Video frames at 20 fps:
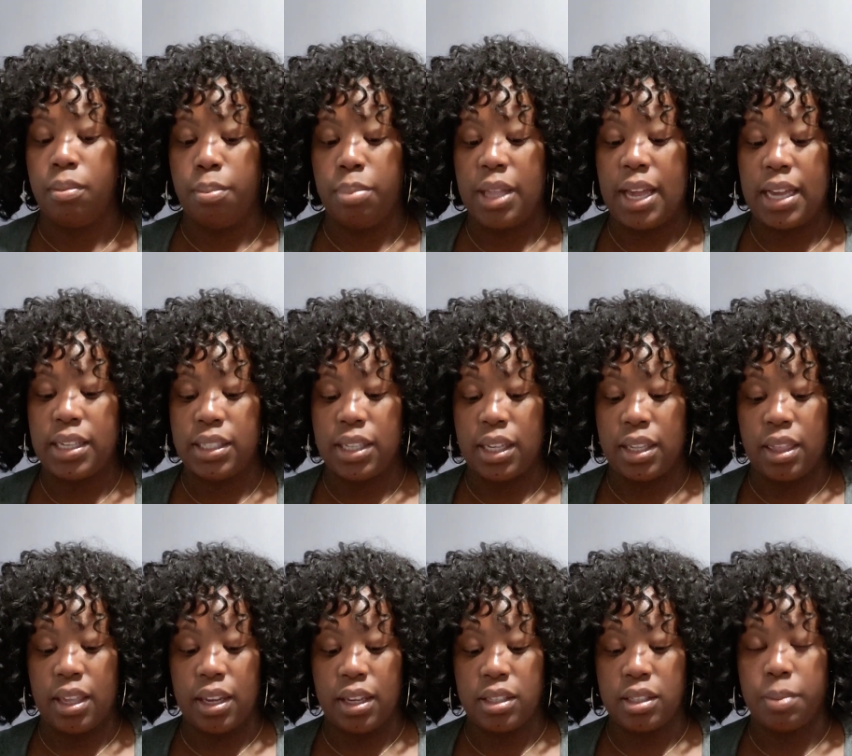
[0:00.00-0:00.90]
plastic
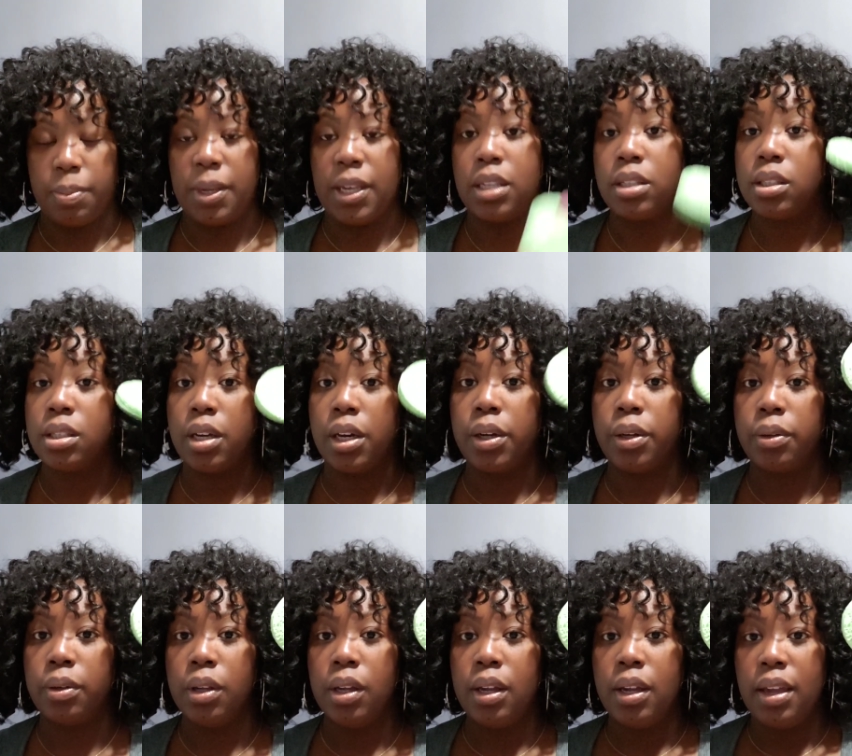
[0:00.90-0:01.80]
thing is a piece.
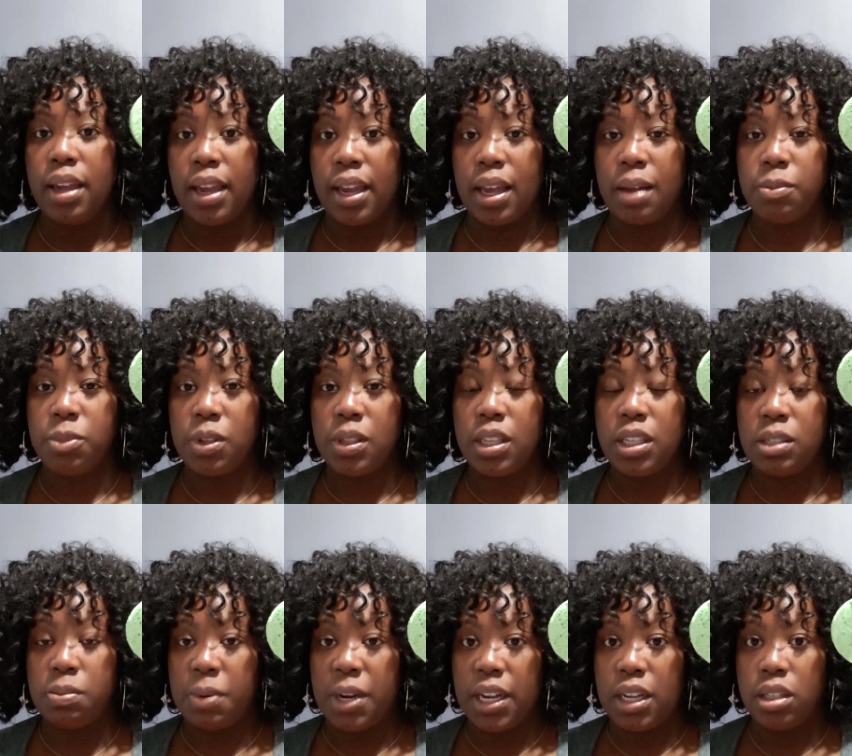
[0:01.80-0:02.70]
So it comes with a
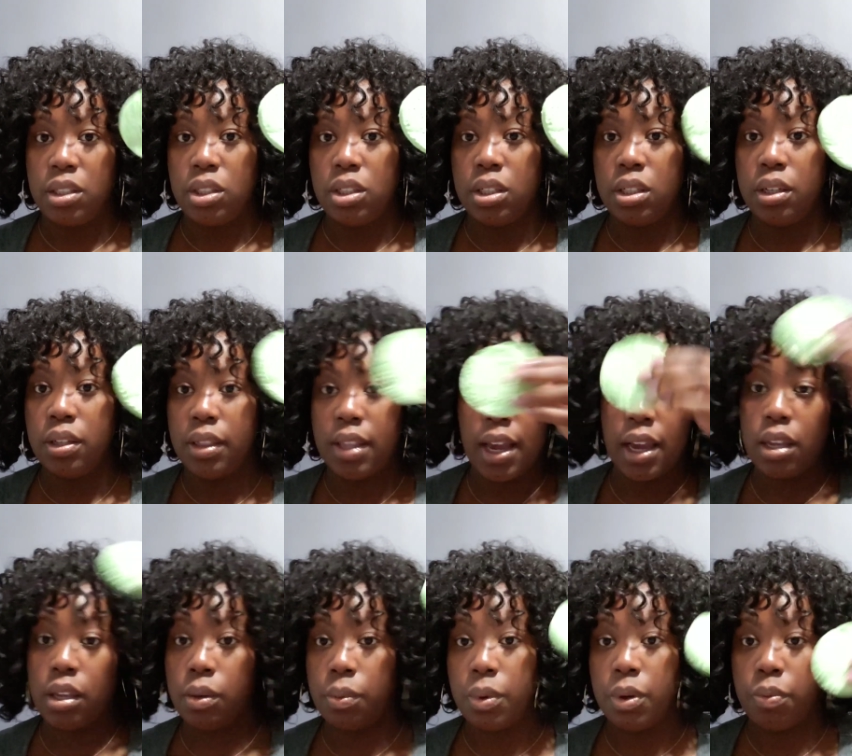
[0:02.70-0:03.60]
sponge that
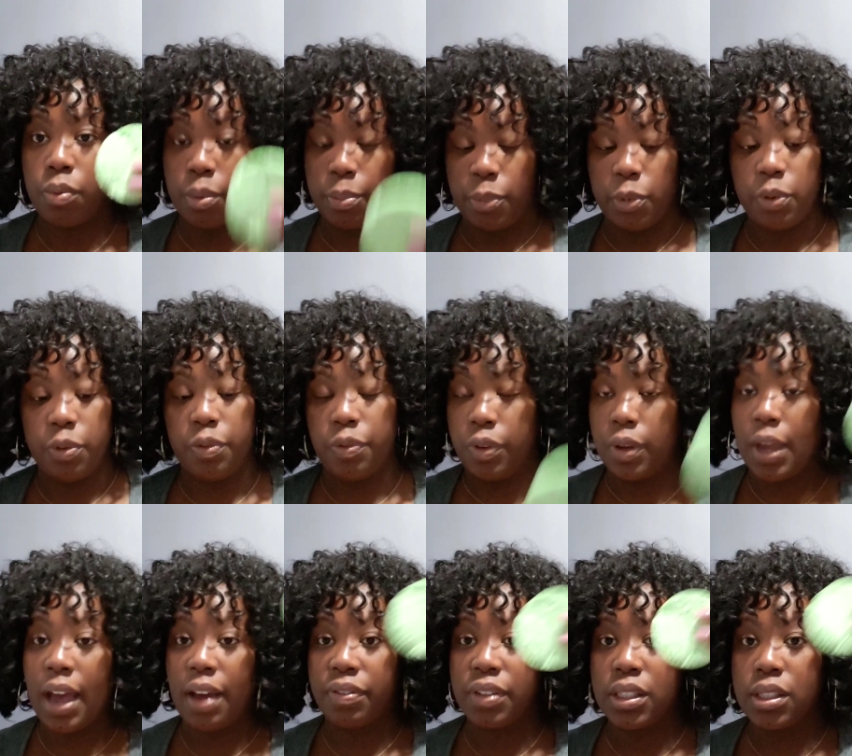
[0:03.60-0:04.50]
you would remove,
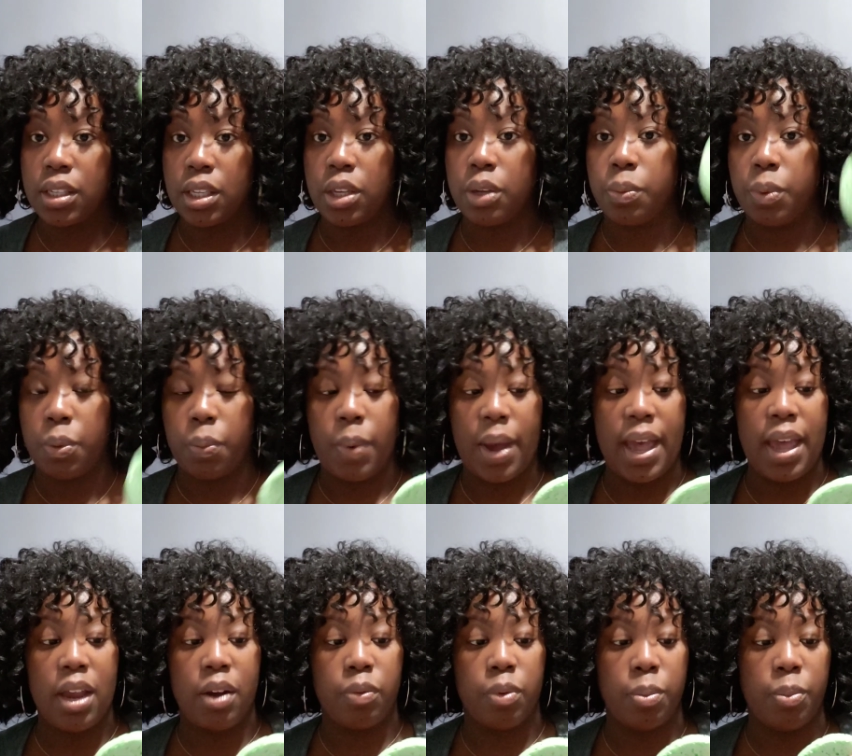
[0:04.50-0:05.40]
obviously you would
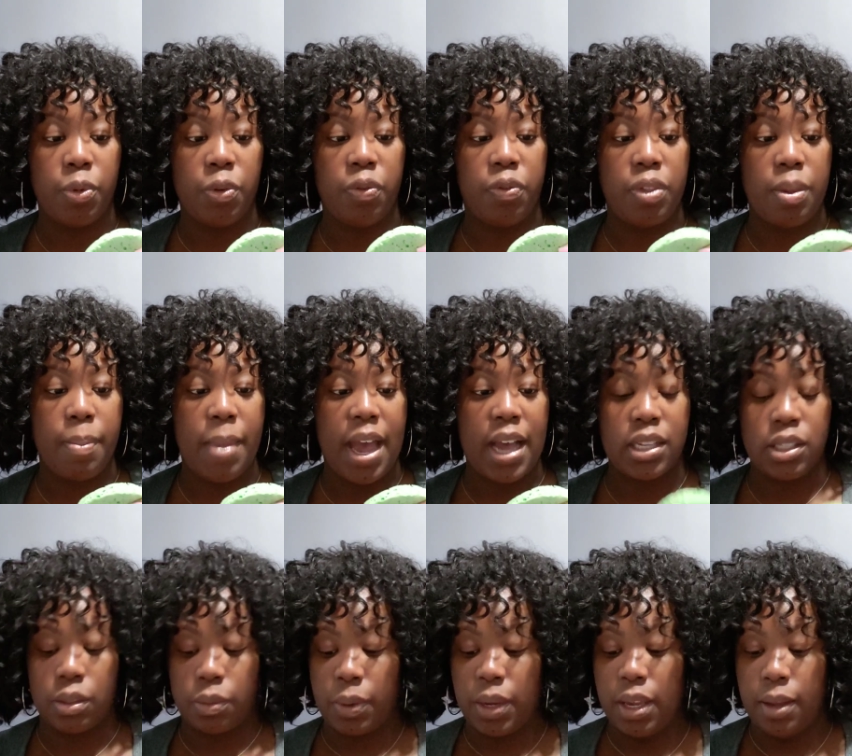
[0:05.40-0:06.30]
wet and remove the
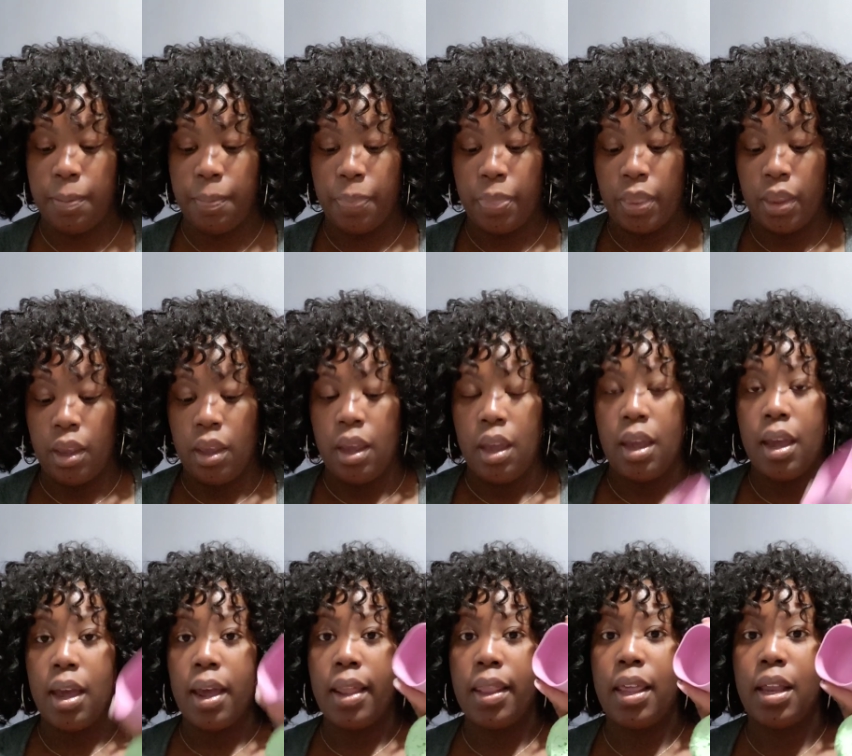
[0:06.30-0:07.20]
mask with,
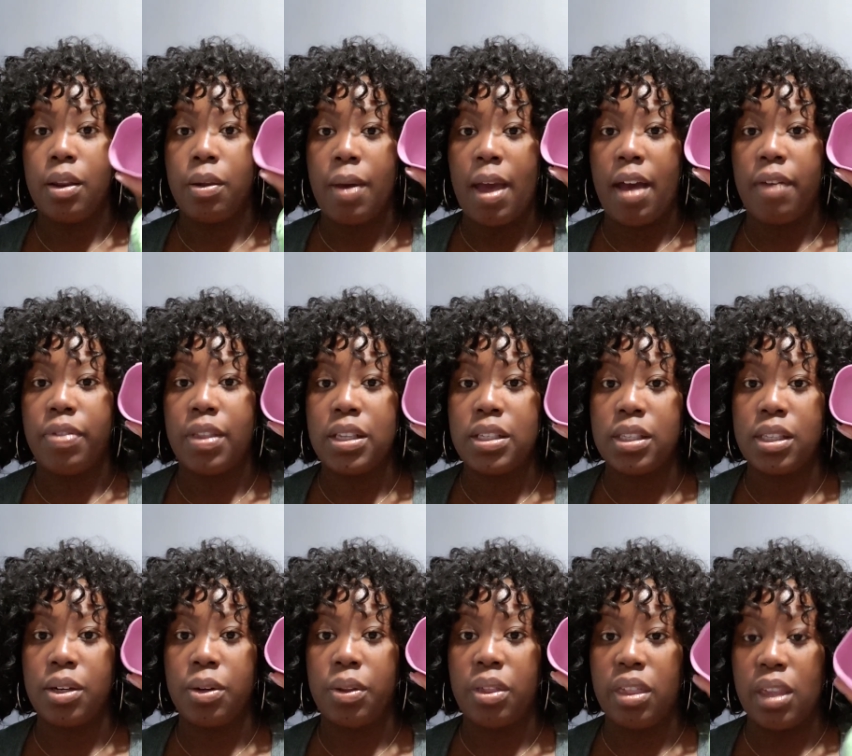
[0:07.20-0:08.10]
and then you have this
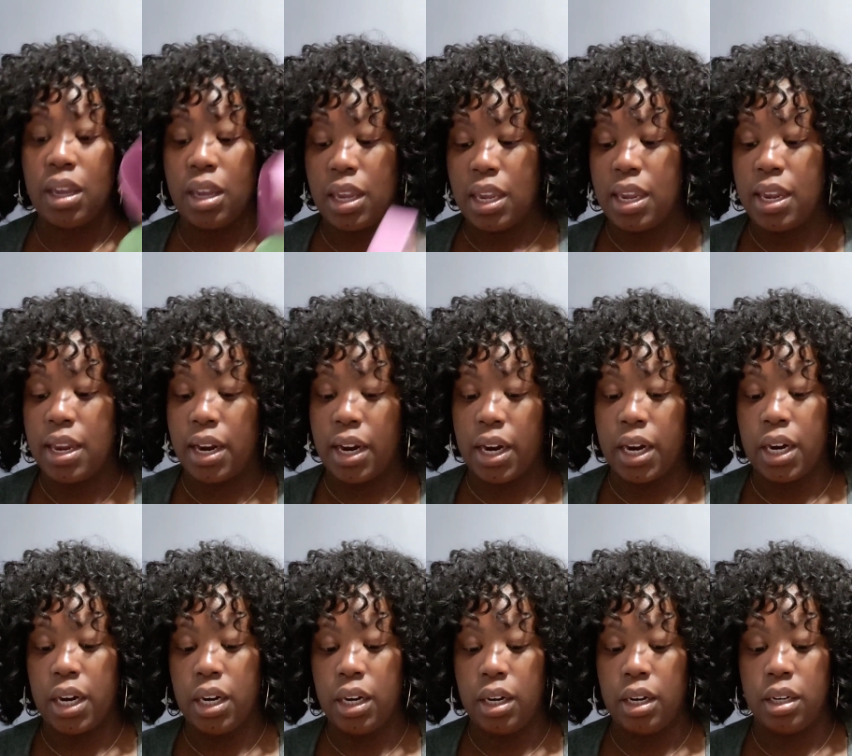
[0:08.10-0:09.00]
little thing
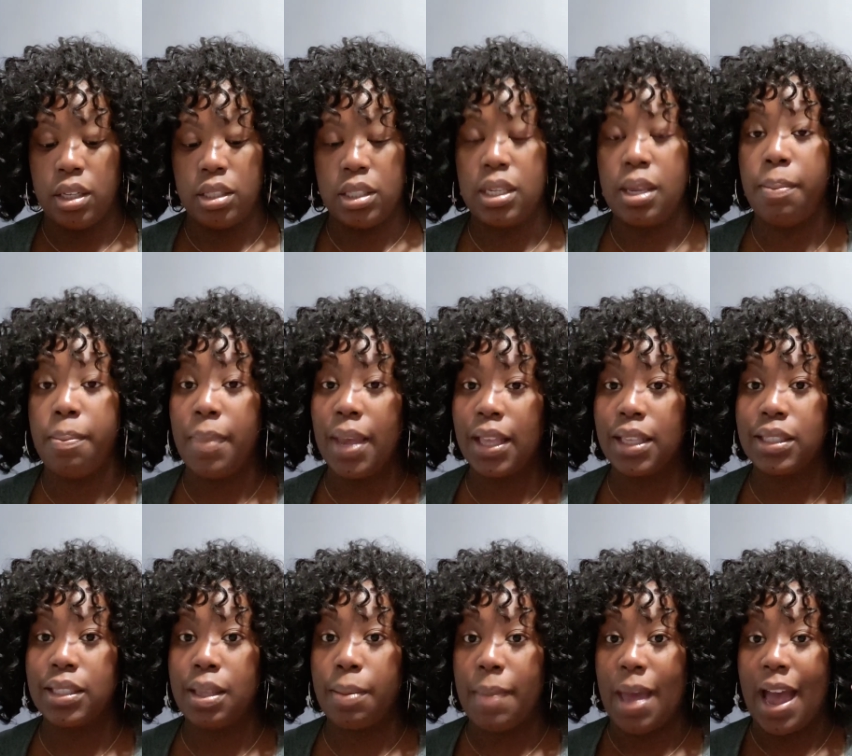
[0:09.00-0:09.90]
here to
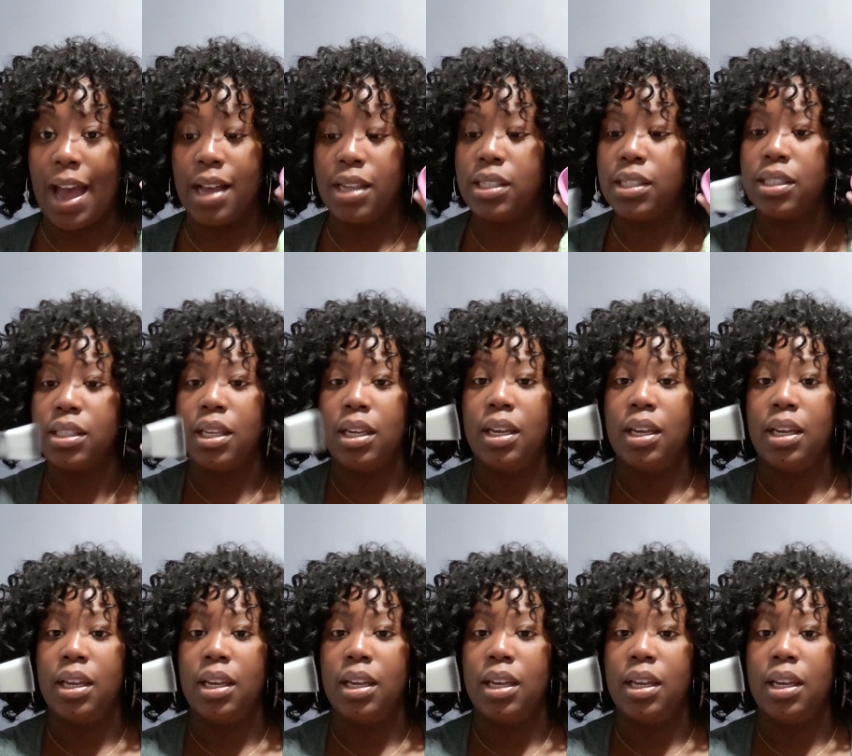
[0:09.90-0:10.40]
mix the mask.